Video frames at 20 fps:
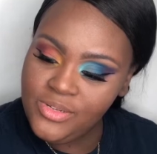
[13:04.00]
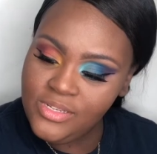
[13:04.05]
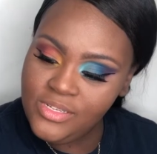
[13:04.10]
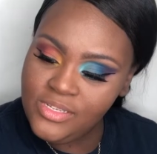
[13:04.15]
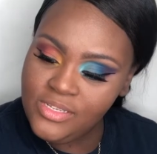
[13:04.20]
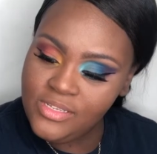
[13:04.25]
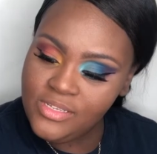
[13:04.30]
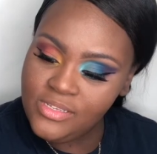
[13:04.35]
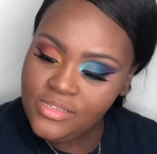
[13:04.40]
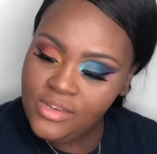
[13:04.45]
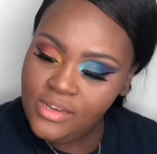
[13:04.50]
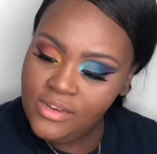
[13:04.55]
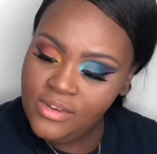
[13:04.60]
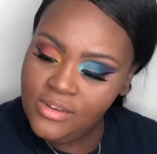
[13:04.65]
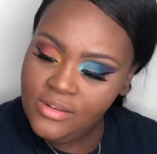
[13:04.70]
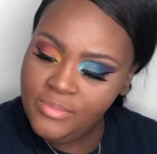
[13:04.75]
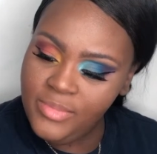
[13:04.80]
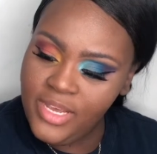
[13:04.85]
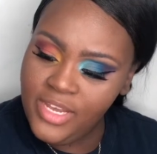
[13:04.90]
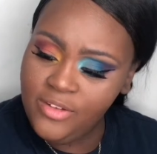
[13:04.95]
It's
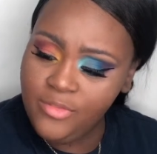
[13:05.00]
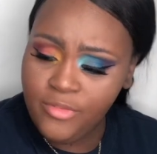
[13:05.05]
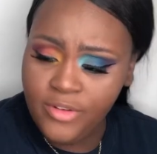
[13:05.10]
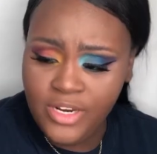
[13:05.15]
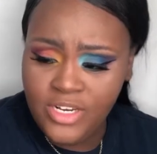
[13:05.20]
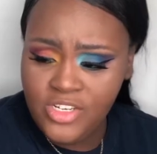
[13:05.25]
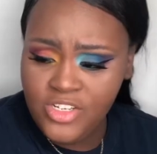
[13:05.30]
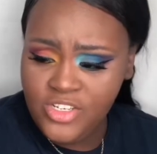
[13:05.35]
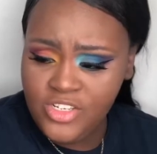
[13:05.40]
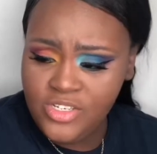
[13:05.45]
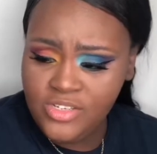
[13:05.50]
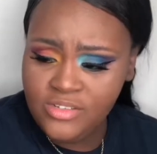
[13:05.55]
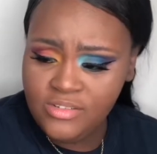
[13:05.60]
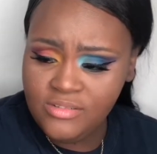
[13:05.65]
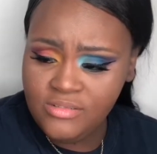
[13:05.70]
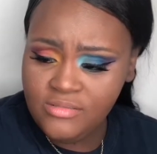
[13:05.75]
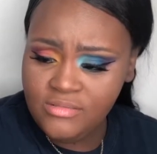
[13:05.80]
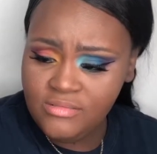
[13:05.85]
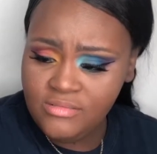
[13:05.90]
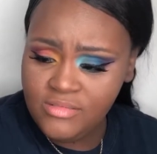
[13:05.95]
enriched
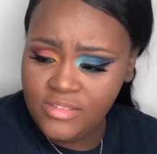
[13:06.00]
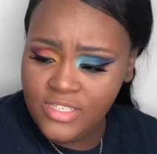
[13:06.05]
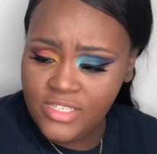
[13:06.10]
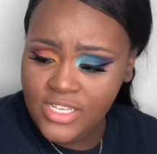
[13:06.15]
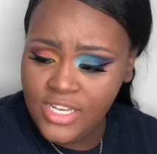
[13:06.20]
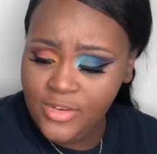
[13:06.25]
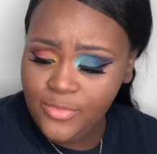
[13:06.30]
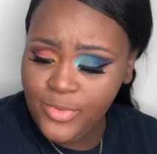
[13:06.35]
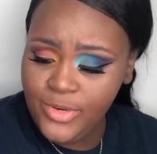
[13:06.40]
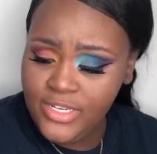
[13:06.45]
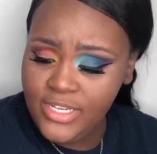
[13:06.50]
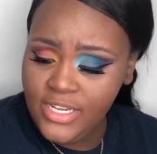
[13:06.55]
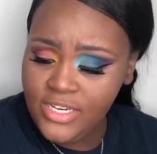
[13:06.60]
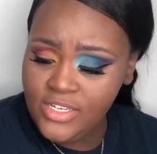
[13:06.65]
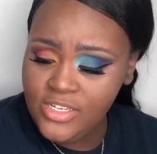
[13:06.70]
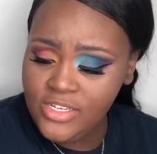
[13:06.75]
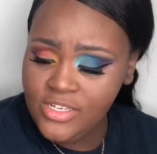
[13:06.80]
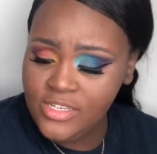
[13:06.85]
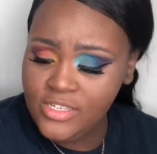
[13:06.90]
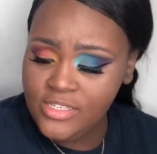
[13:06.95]
skin
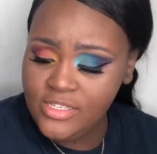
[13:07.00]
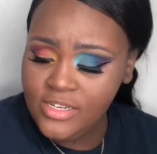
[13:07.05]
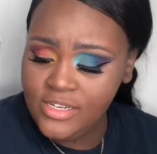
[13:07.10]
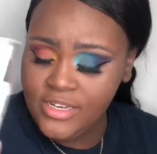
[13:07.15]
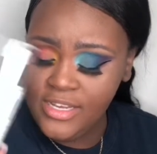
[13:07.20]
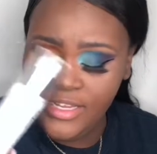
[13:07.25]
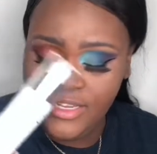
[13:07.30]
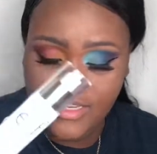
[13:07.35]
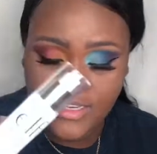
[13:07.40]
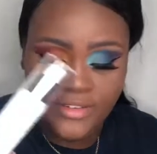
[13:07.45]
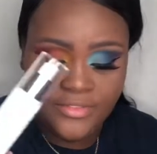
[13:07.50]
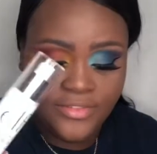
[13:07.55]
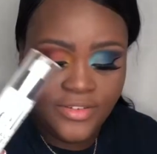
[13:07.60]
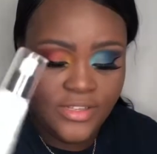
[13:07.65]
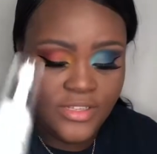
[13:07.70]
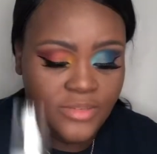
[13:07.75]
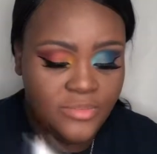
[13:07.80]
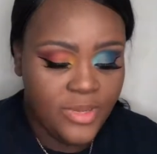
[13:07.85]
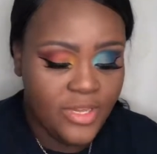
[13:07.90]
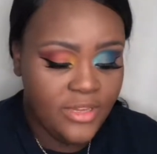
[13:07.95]
protection. It's the Daily
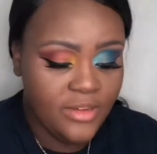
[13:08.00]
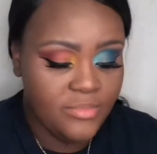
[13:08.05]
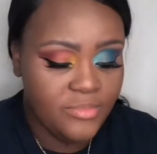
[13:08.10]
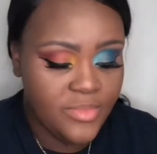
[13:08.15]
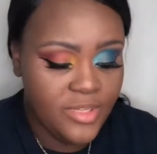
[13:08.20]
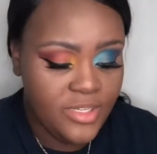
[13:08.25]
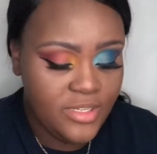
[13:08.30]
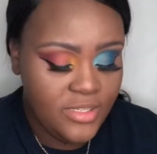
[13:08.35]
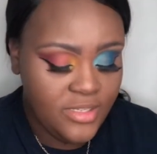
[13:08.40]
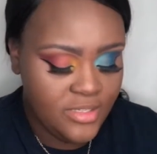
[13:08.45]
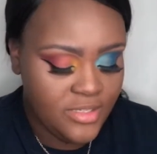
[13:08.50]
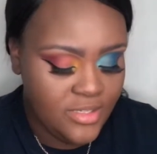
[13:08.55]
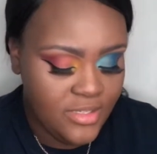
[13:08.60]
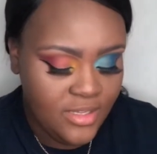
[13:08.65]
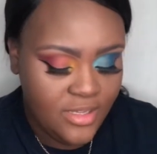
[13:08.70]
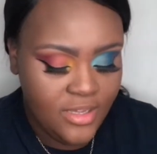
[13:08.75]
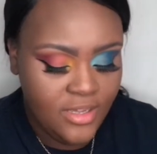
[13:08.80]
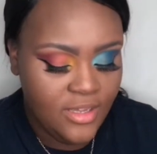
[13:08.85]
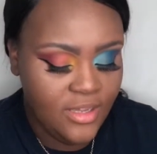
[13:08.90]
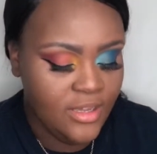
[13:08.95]
Defense Makeup Mist.
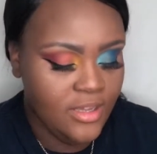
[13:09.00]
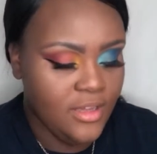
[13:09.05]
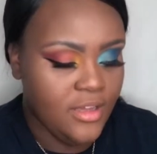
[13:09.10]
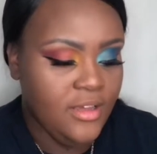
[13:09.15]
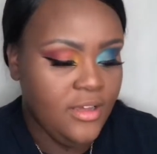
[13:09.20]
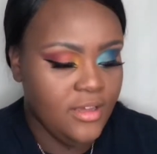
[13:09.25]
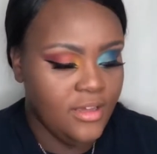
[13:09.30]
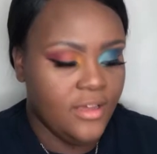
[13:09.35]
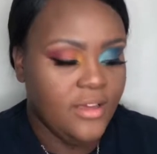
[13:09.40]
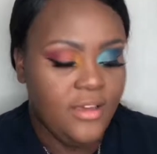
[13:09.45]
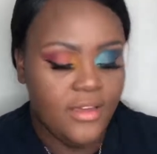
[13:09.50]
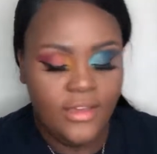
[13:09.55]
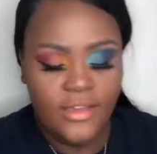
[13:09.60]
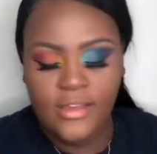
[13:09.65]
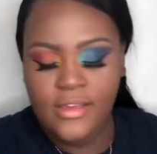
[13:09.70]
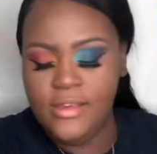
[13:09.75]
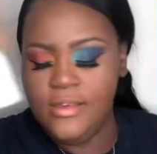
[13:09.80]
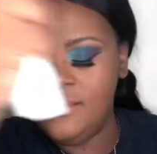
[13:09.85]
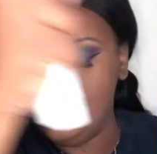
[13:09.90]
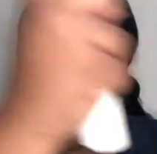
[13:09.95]

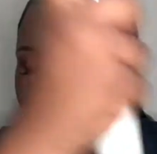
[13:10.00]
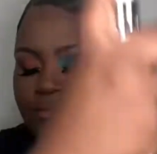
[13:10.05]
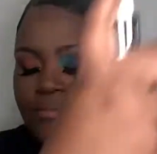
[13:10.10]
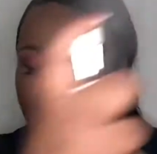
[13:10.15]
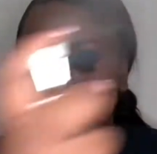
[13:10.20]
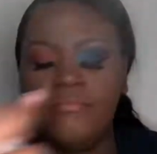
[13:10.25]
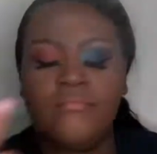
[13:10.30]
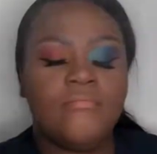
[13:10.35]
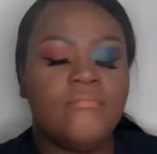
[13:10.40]
And